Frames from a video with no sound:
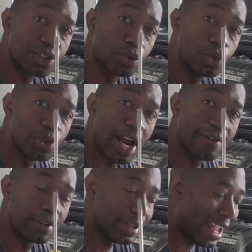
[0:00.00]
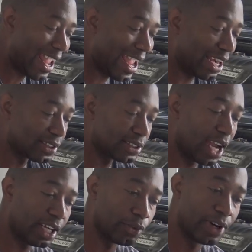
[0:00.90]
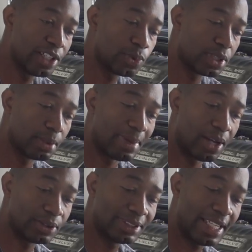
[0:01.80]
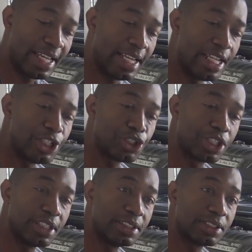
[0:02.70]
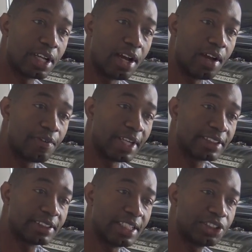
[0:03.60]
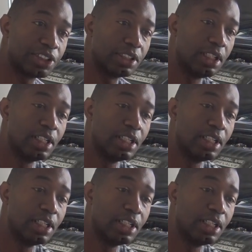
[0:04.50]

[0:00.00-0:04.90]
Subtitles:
screwdriver and a socket wrench with about 10 inches of extension